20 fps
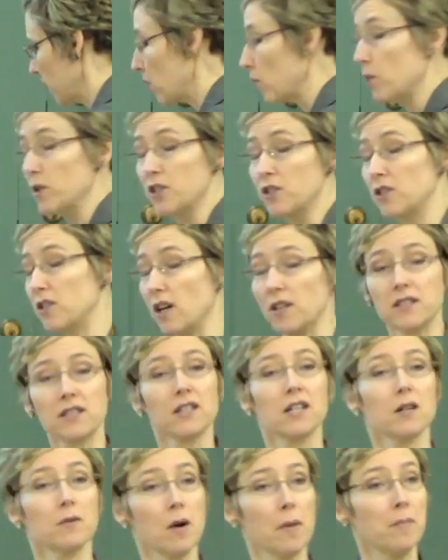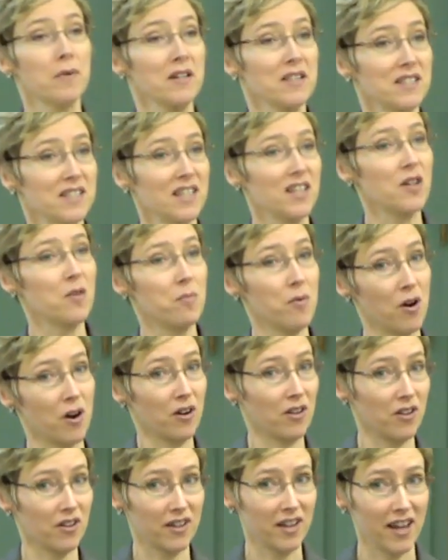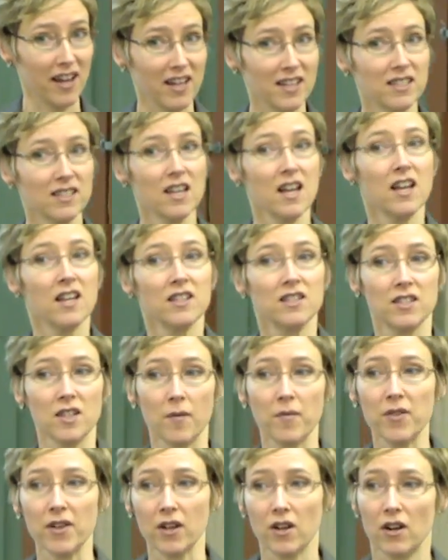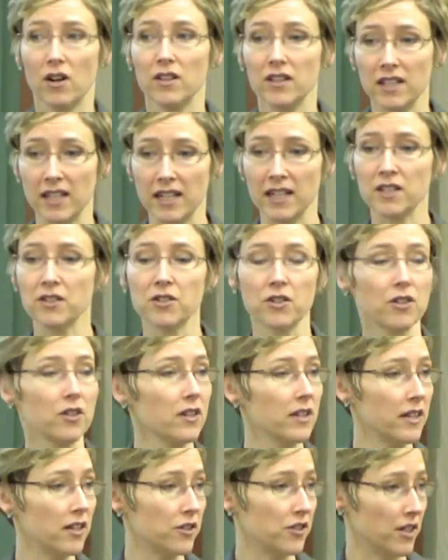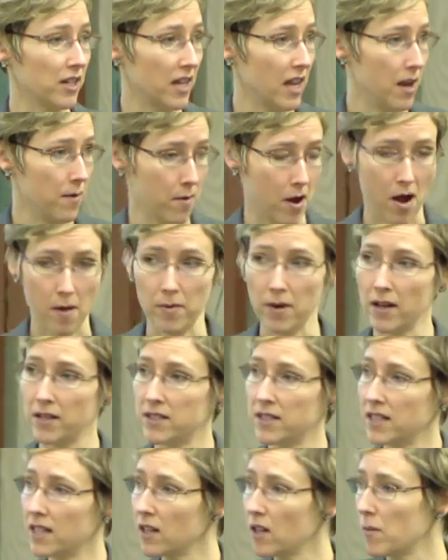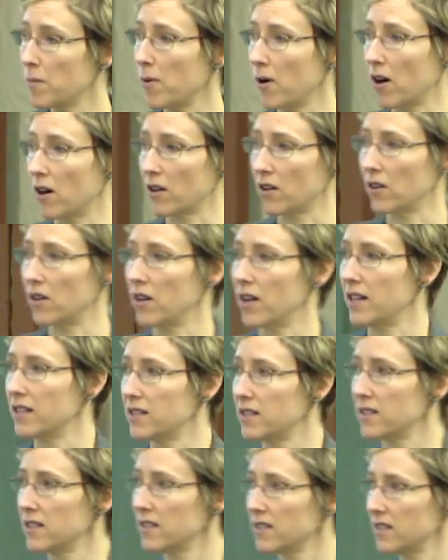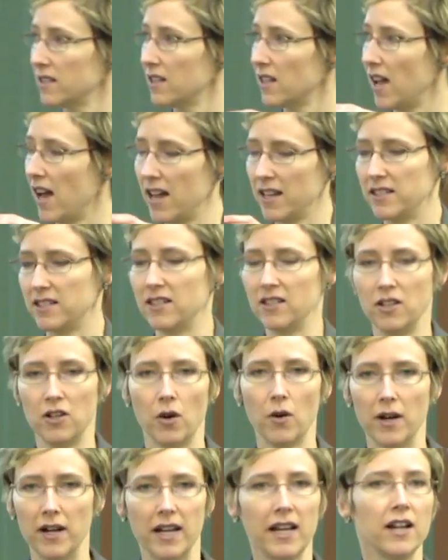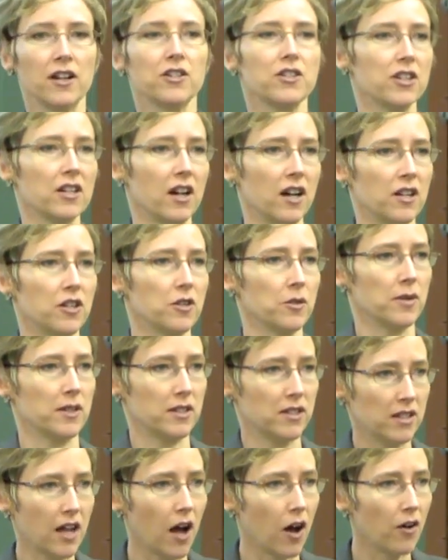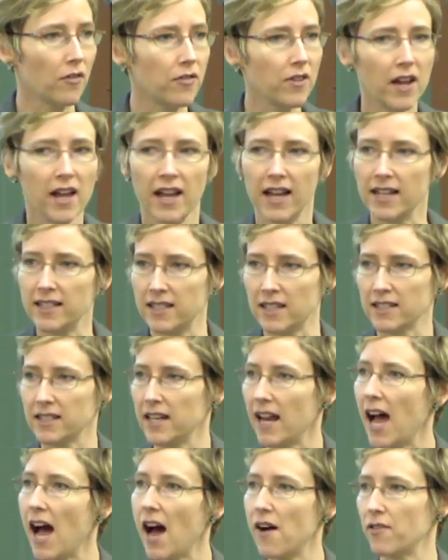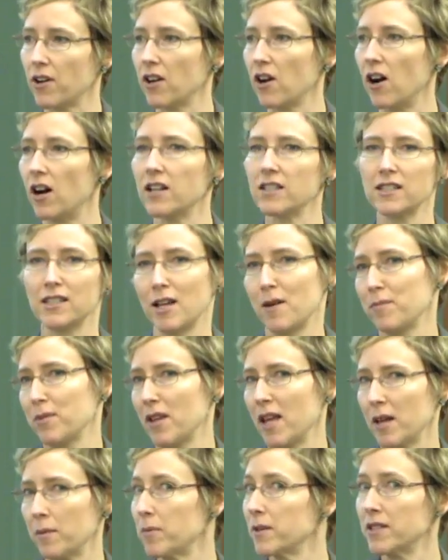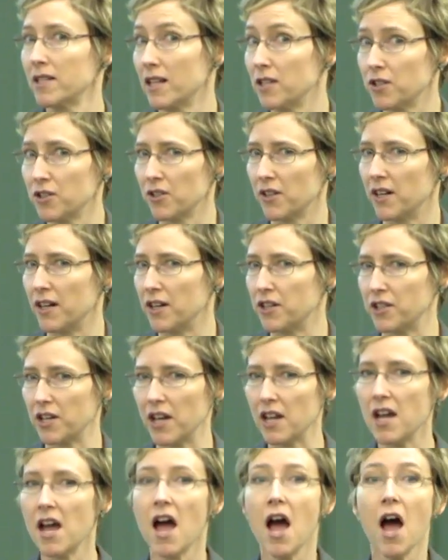which doesn't come up in a single particle case. Something called the internal energy came up. A single particle has an energy unto itself. It doesn't have a concept like potential energy.